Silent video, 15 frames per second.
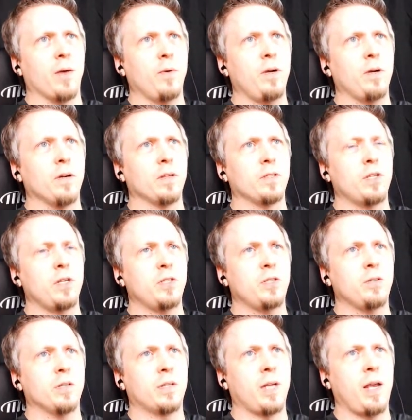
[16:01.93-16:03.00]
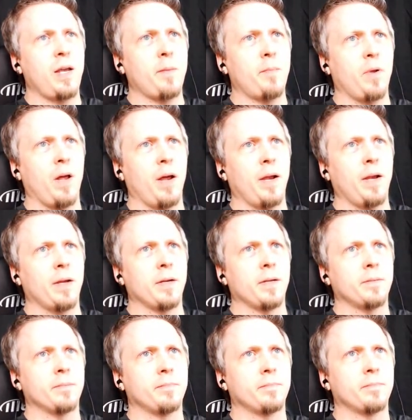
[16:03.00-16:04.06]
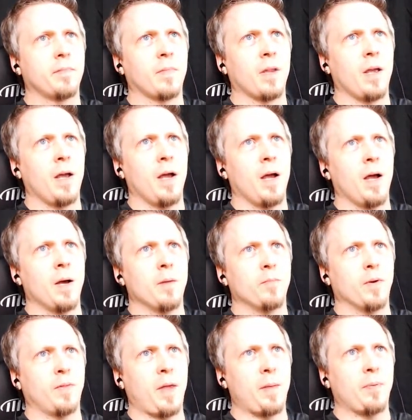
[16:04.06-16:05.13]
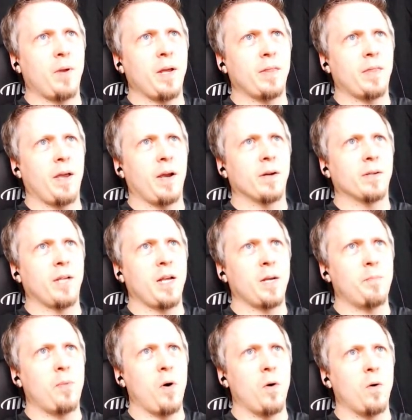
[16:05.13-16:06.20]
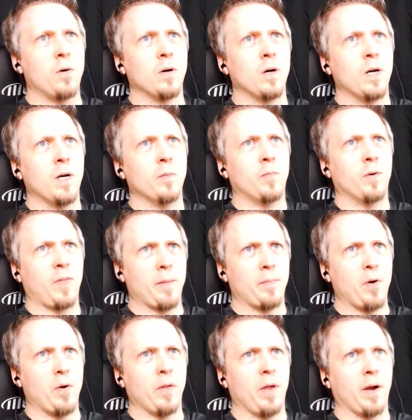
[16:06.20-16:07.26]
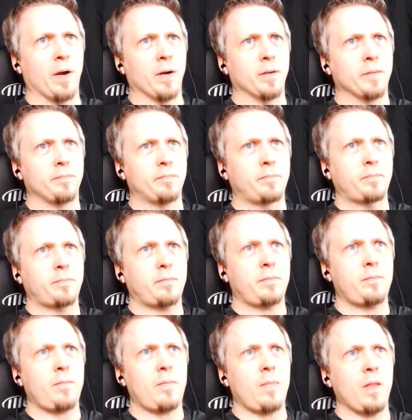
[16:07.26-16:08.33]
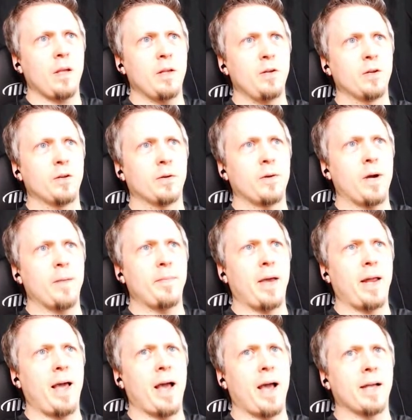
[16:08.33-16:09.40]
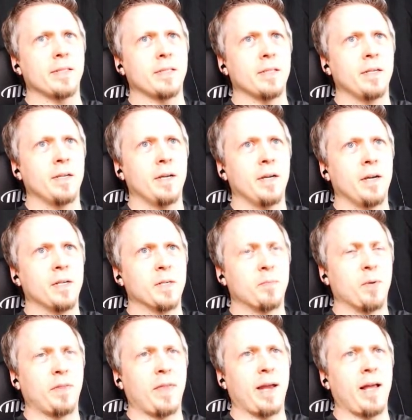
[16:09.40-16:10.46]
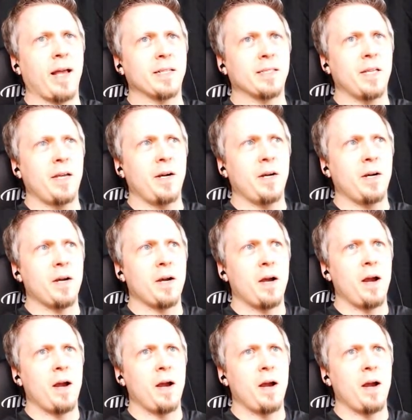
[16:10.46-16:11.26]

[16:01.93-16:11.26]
We are going to teach you to take a plank, put that plank there, take a pole, put that pole there. And you're going to grab that axe, you put that axe there.